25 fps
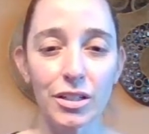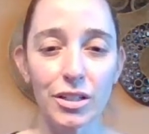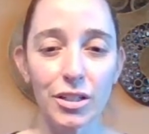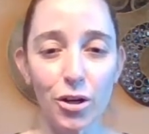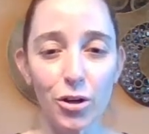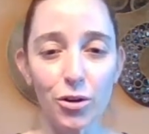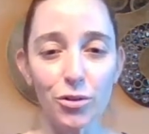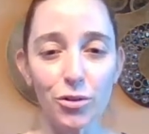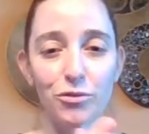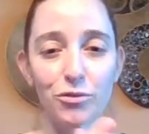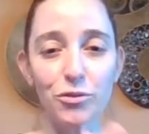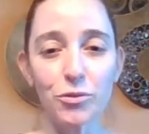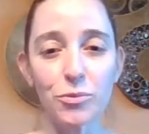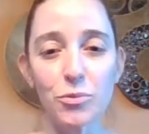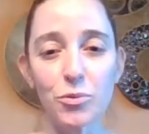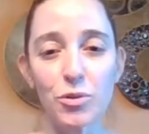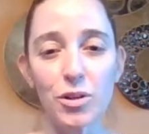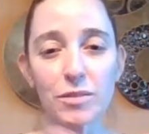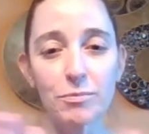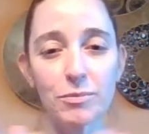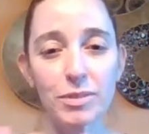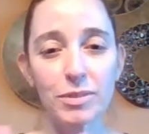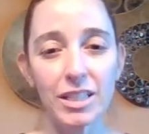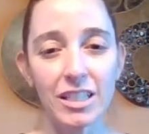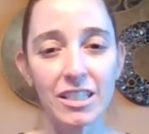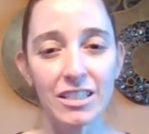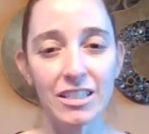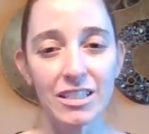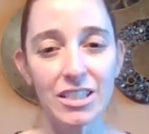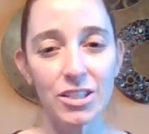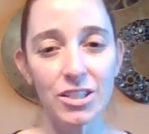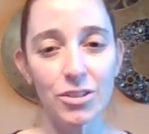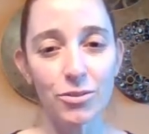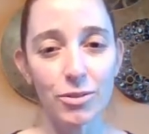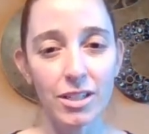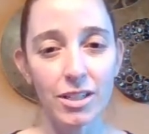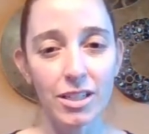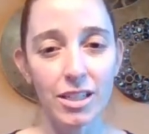go from one place
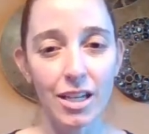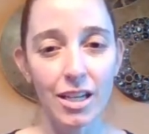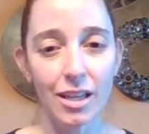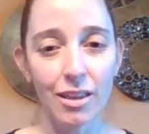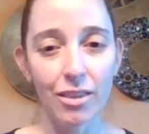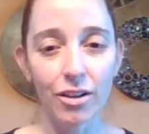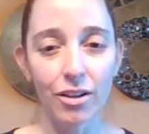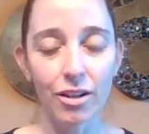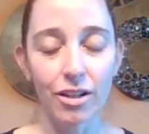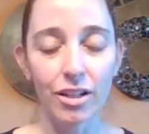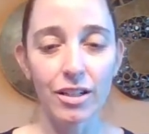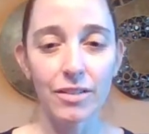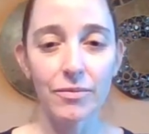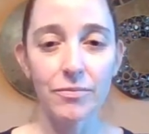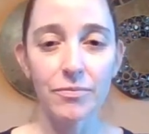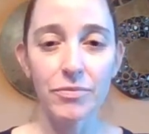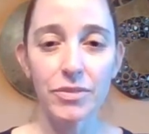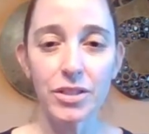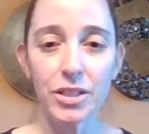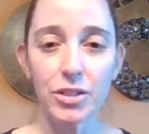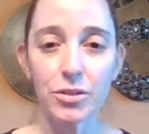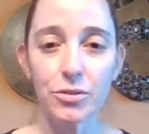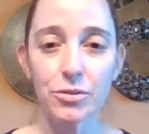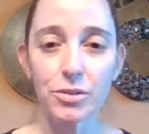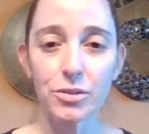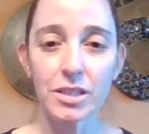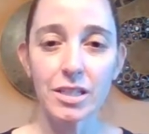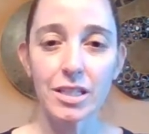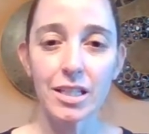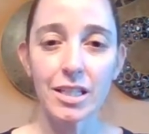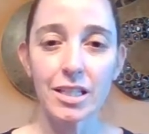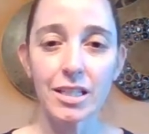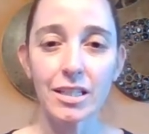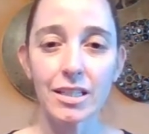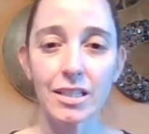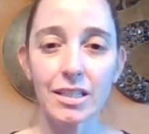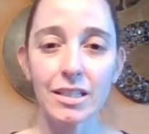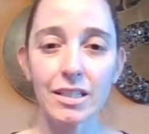to another
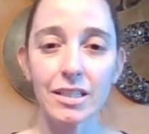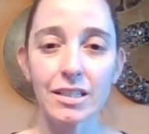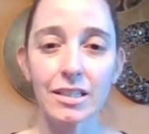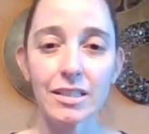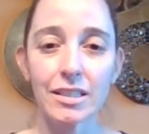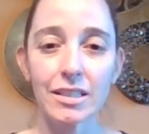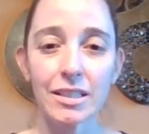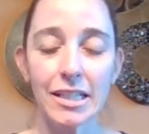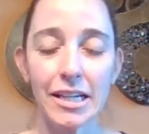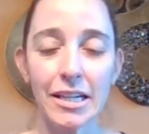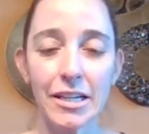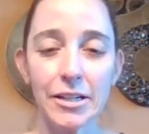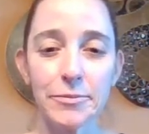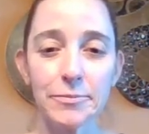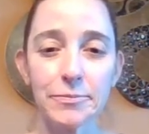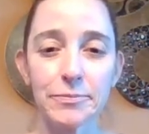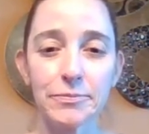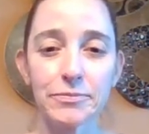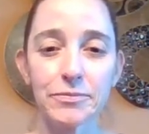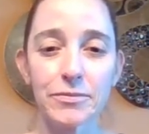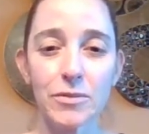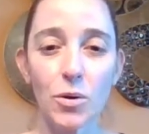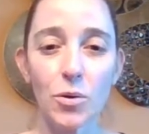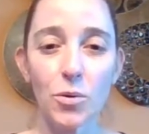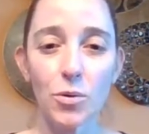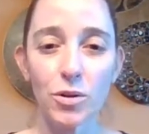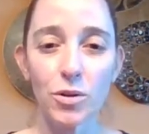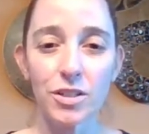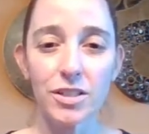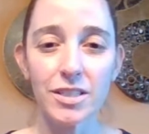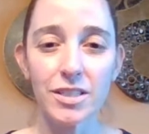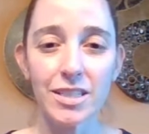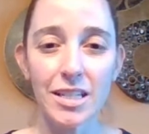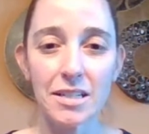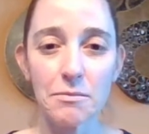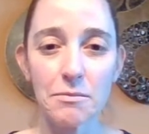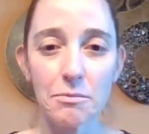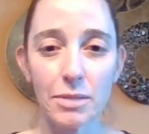using um,
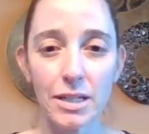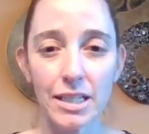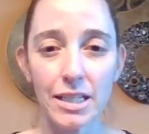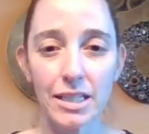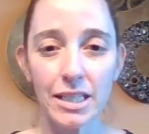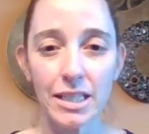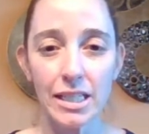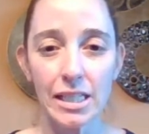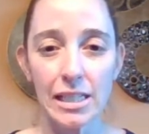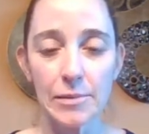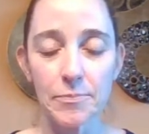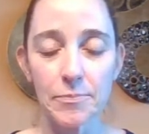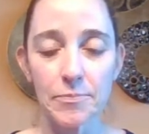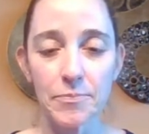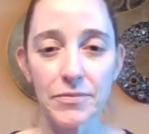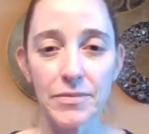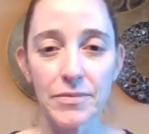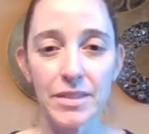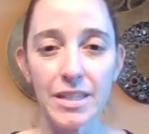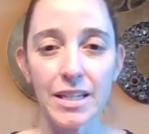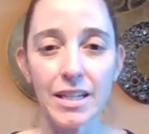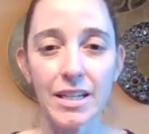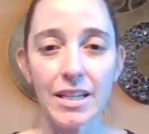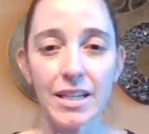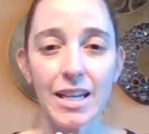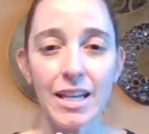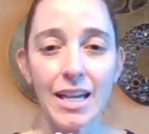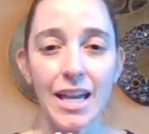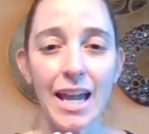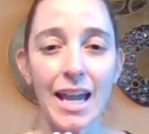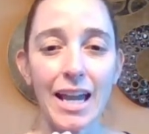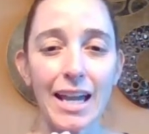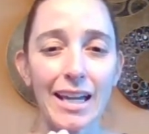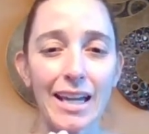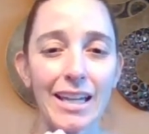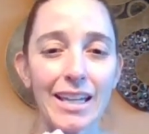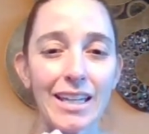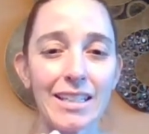horse and buggy.
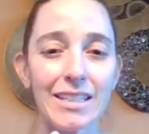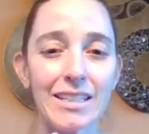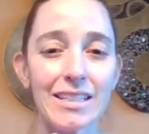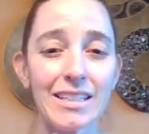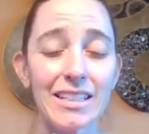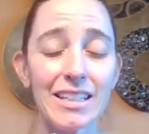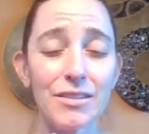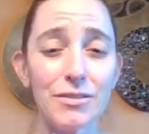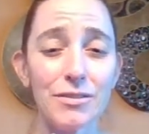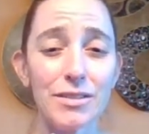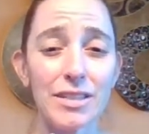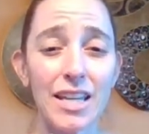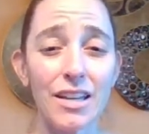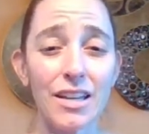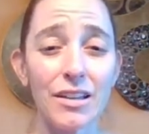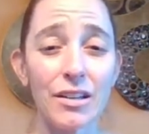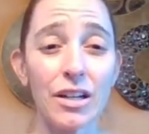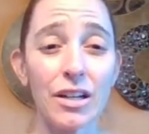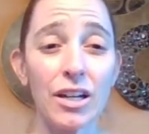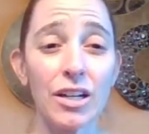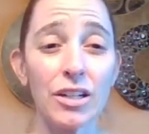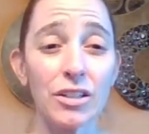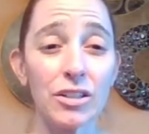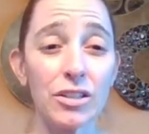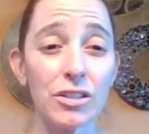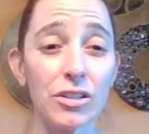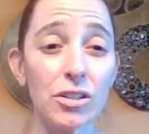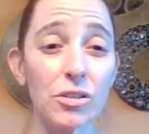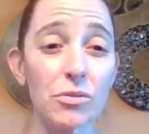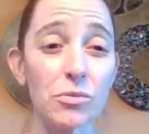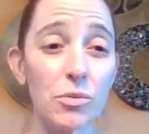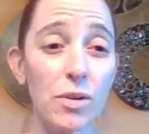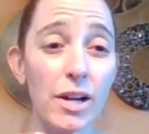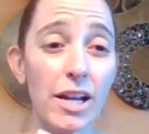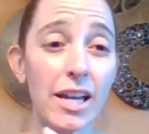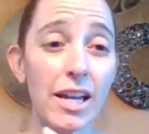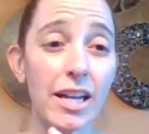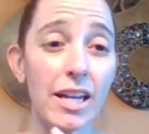And it was a, a good
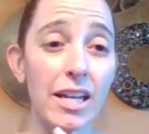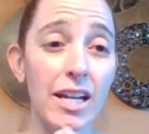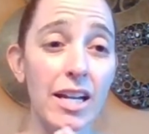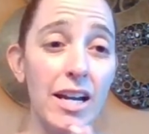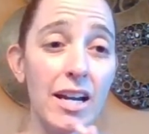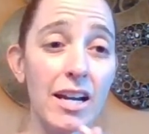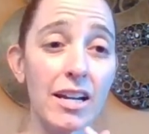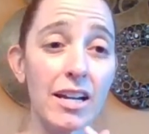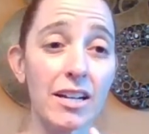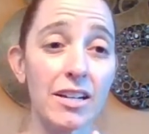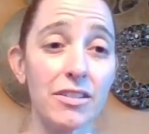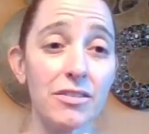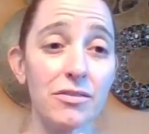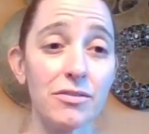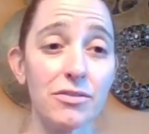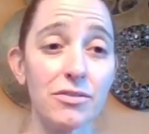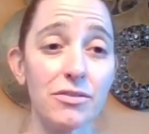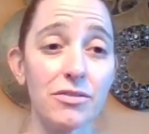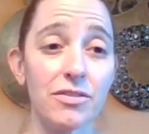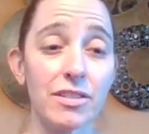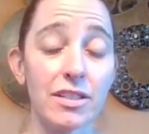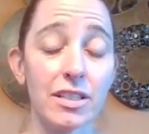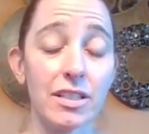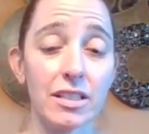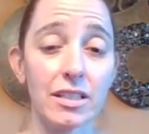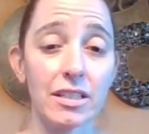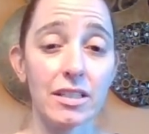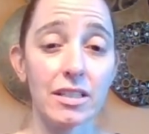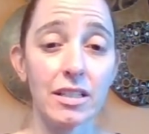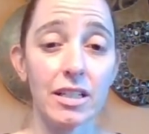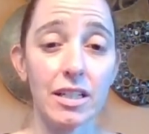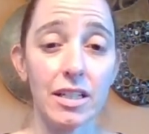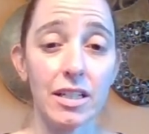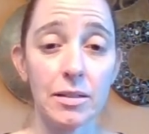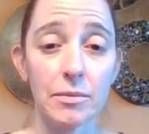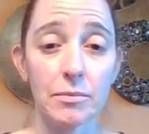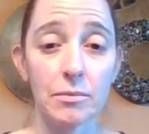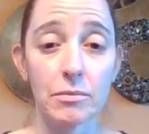way of
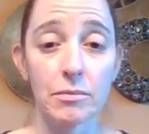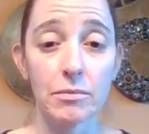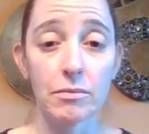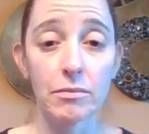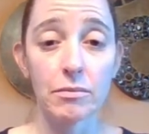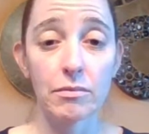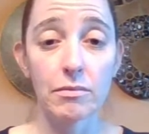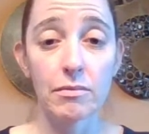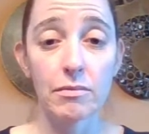um,